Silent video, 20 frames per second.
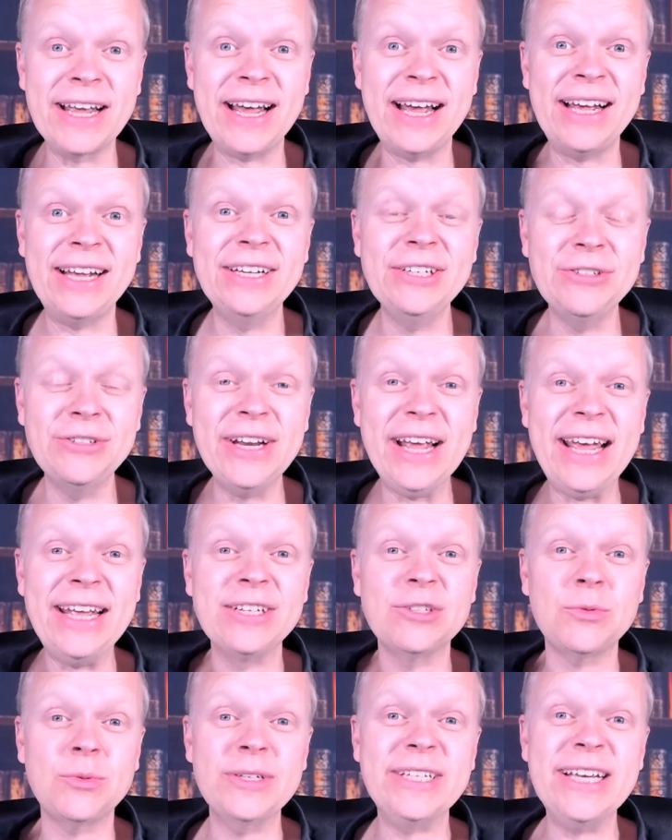
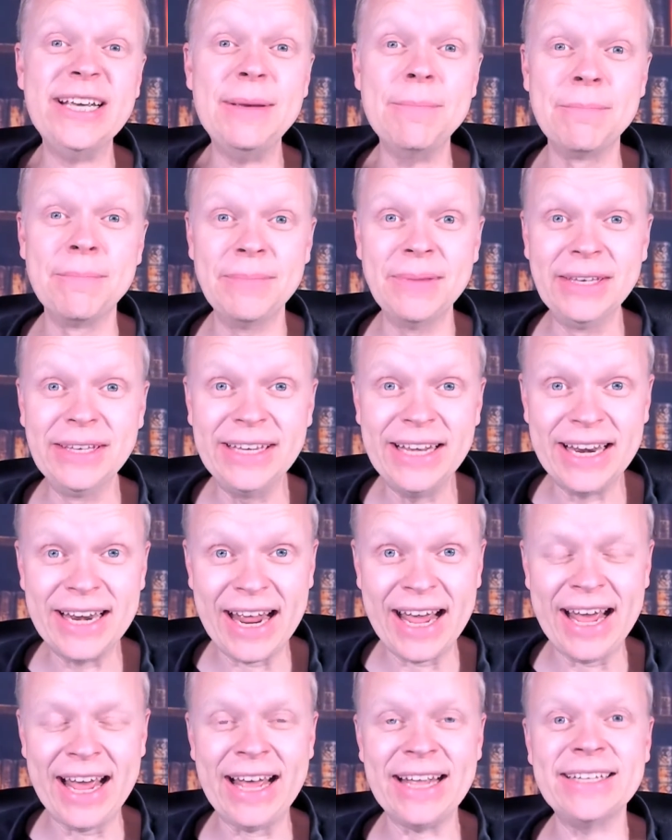120 million
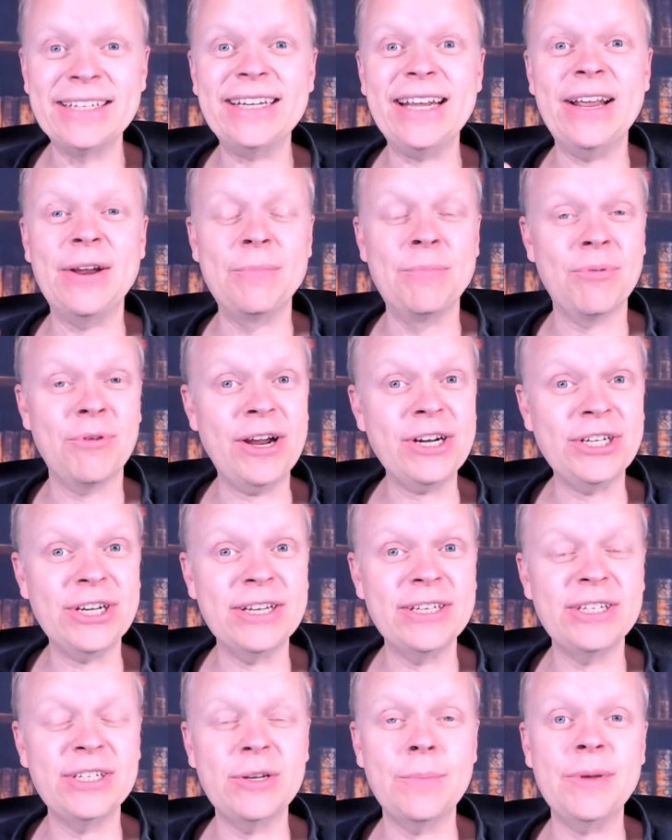ads
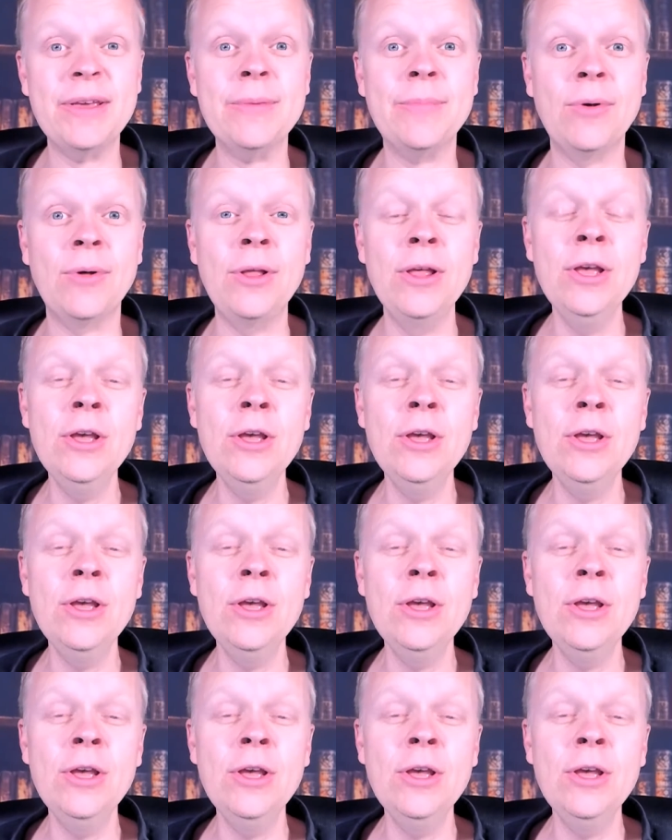impressions to people